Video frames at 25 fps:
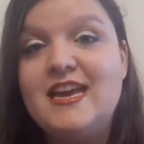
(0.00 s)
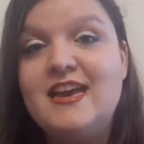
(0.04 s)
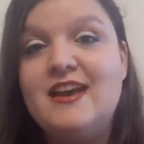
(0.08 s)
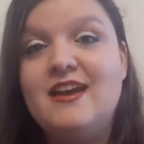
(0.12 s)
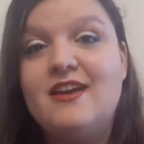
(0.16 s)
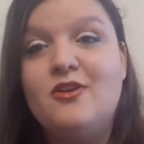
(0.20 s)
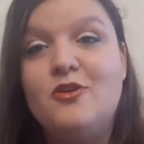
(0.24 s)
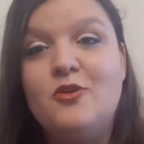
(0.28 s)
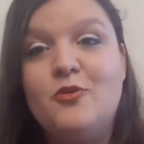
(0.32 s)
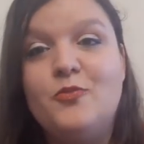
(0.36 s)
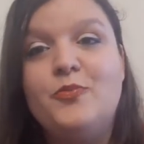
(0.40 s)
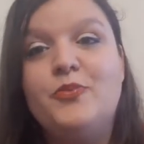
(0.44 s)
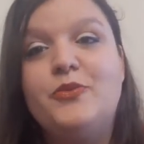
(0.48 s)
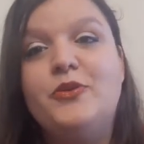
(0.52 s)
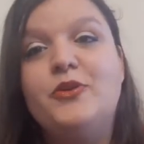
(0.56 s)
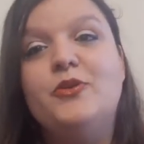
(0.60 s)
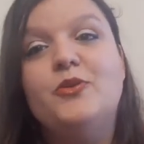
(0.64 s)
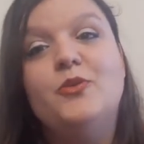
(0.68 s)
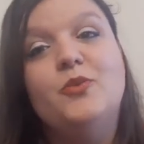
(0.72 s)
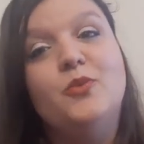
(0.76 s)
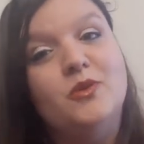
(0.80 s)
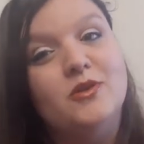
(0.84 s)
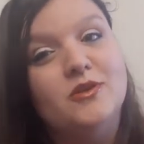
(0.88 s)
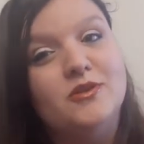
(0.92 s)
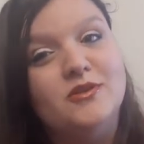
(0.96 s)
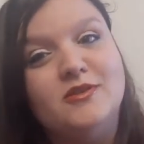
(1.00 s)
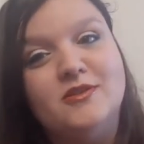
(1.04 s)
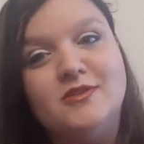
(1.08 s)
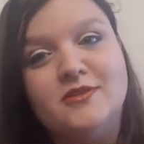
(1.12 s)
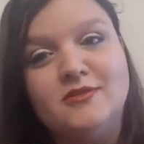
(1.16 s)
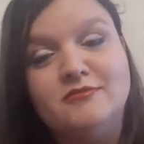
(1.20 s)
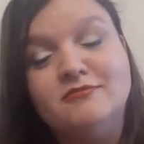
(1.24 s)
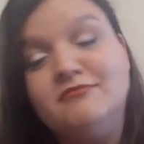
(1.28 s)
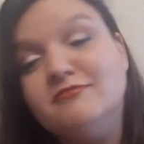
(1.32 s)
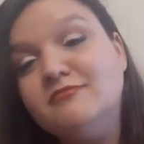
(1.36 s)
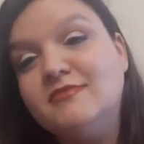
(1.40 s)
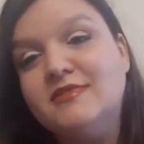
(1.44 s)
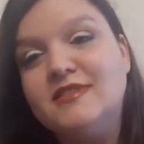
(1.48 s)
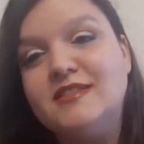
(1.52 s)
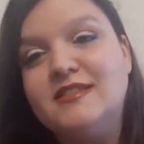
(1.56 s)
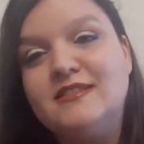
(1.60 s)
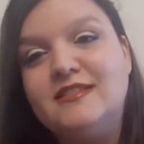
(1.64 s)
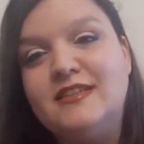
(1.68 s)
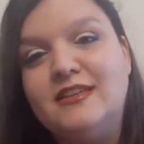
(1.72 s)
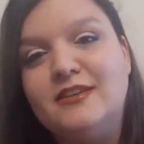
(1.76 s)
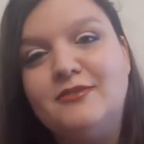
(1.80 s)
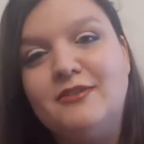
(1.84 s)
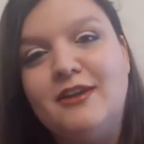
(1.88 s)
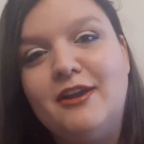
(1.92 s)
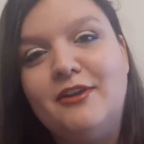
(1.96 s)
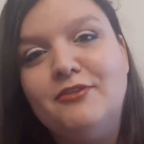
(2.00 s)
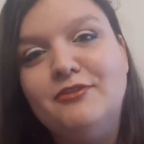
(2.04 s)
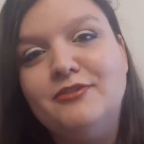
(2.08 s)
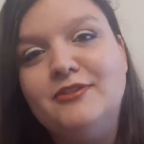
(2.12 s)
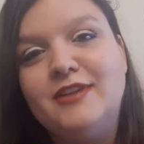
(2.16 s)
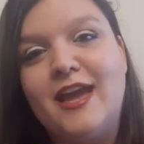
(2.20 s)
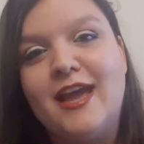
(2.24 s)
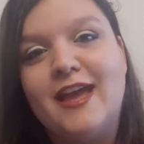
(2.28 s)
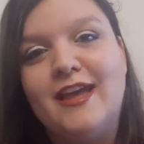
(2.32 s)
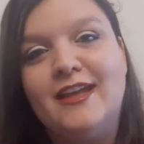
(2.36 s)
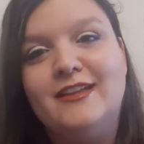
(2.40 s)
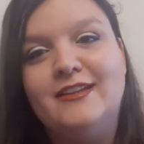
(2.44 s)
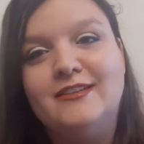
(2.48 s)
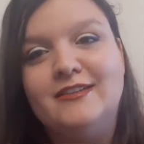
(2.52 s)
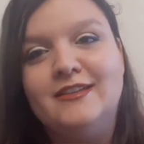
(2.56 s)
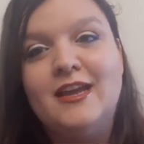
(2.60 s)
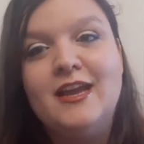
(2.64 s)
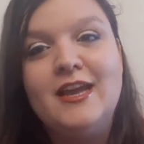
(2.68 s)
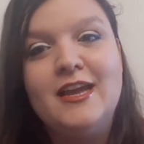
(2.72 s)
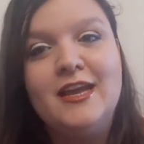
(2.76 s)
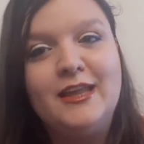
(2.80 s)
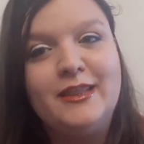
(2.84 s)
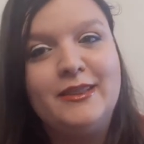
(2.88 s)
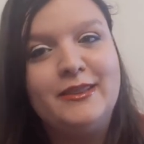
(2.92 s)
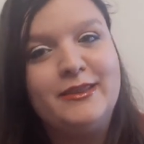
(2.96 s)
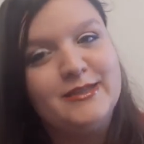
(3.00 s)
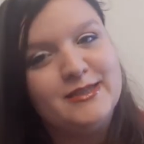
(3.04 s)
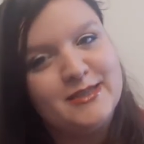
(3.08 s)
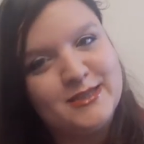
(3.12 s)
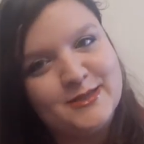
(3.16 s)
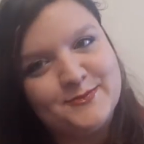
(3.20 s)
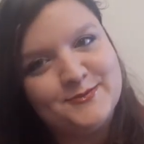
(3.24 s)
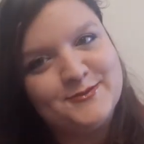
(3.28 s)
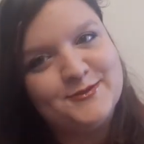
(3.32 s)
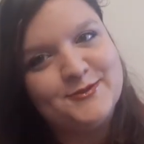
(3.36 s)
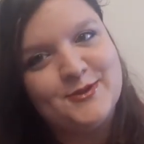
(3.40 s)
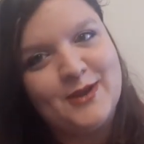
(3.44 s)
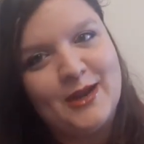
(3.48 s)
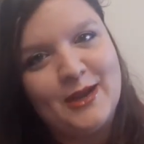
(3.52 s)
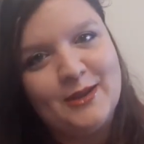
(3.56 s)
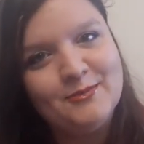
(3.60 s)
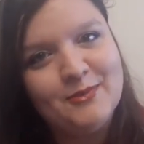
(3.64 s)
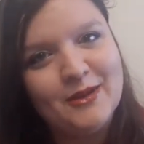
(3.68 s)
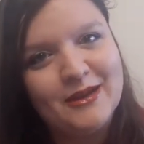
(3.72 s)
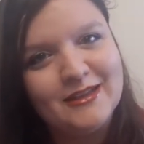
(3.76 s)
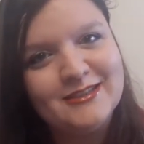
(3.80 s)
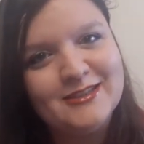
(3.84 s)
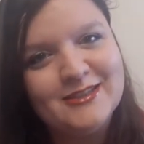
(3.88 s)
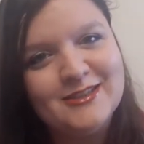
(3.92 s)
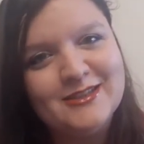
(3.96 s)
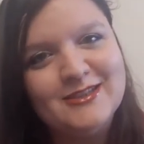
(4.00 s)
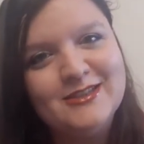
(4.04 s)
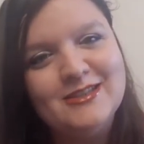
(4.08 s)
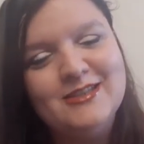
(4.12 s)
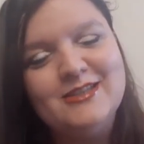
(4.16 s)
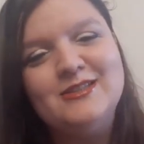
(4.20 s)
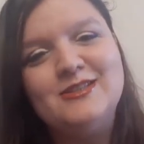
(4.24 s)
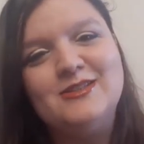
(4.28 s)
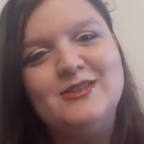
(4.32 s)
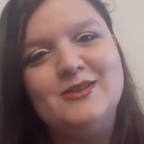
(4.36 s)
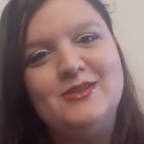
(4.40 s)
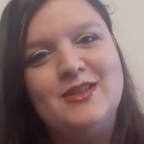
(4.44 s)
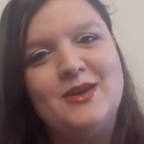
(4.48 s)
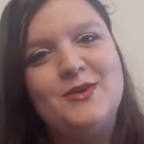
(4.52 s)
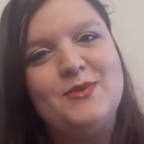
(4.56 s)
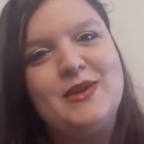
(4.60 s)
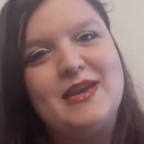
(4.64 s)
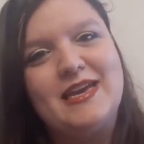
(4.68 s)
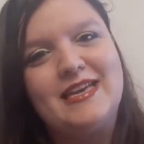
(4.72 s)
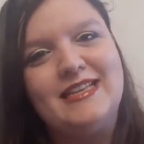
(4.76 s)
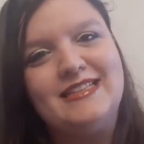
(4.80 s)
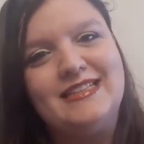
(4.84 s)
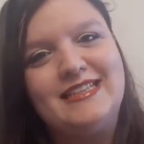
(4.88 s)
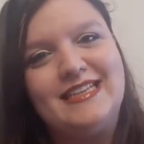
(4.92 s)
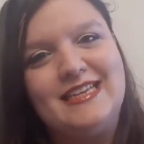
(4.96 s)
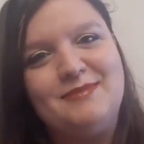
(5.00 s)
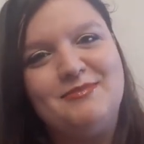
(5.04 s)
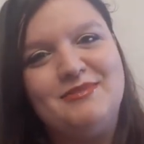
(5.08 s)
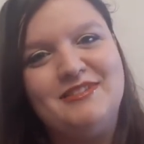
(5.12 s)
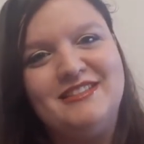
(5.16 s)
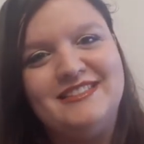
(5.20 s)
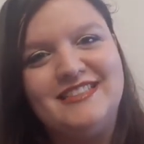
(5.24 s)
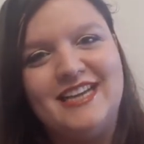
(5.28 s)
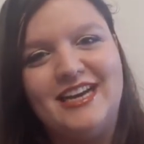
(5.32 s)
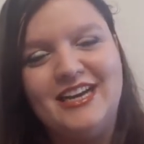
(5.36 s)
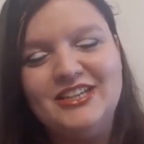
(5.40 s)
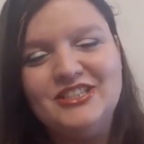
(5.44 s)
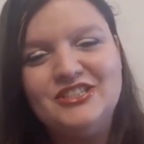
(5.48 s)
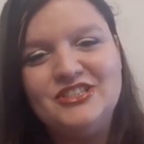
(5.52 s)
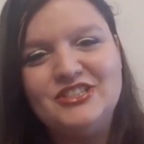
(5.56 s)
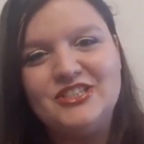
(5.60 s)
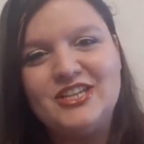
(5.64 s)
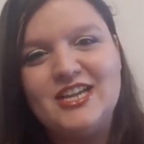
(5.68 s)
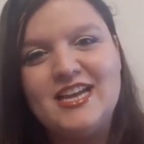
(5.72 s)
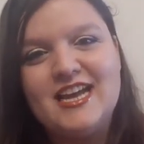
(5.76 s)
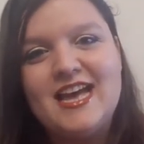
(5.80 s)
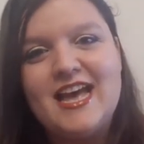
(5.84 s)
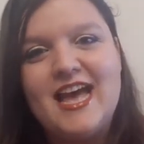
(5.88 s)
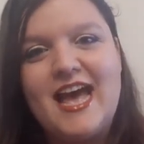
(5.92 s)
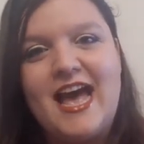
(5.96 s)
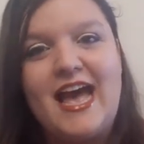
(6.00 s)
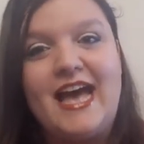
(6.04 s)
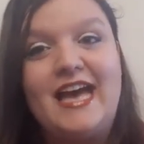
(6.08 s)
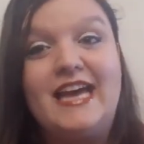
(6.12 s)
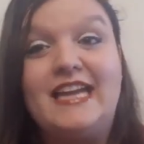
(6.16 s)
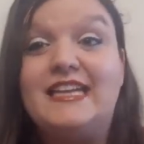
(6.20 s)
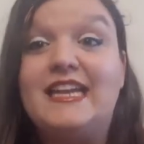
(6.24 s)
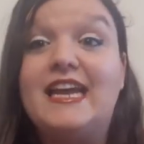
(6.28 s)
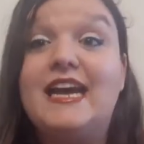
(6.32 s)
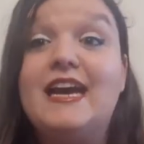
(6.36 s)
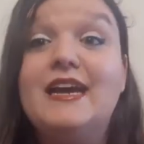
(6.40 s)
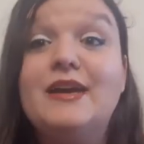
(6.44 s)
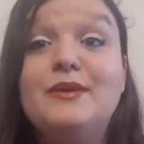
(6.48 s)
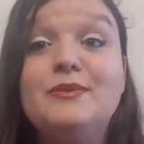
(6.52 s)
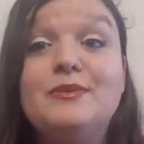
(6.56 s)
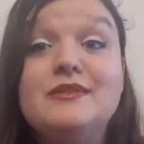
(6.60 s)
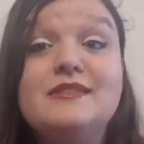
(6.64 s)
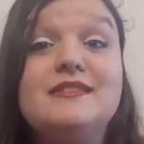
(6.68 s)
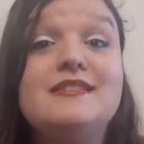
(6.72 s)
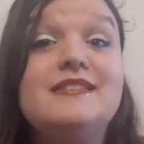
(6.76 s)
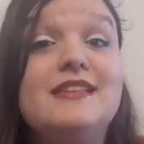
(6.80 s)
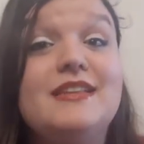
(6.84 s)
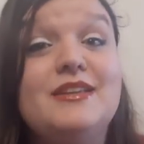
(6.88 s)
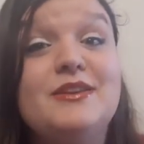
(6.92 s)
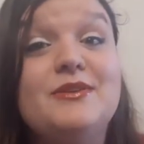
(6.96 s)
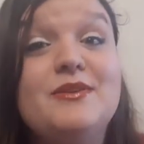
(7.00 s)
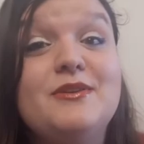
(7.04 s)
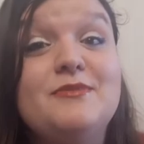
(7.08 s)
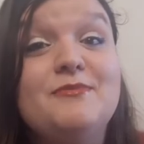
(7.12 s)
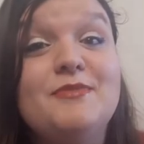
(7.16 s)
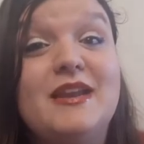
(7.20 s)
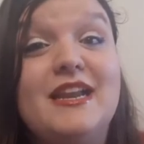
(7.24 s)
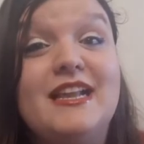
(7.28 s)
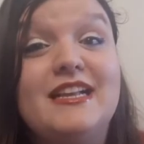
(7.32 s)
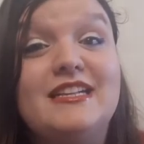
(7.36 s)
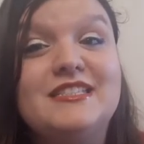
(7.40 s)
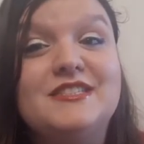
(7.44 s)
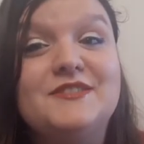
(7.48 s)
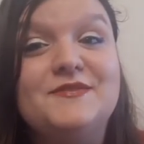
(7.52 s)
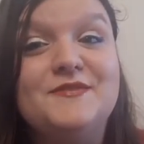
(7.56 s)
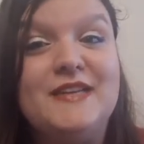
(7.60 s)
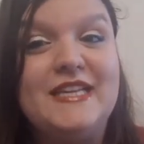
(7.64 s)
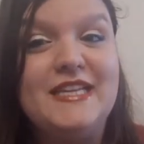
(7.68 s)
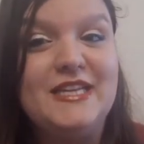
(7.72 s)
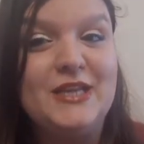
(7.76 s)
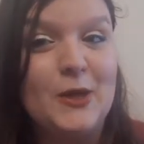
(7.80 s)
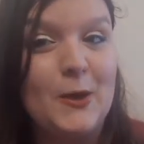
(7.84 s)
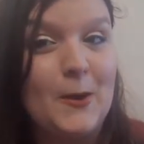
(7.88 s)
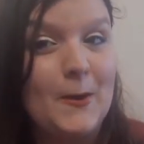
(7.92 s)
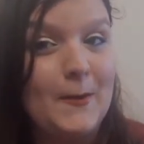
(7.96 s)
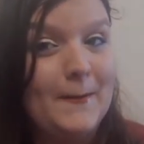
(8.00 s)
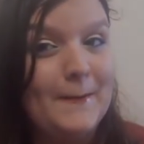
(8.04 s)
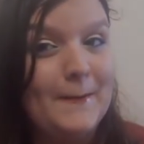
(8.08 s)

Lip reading: Hope you will stick around and hit the subscribe button so that we can keep in touch, and I will see you in my next video.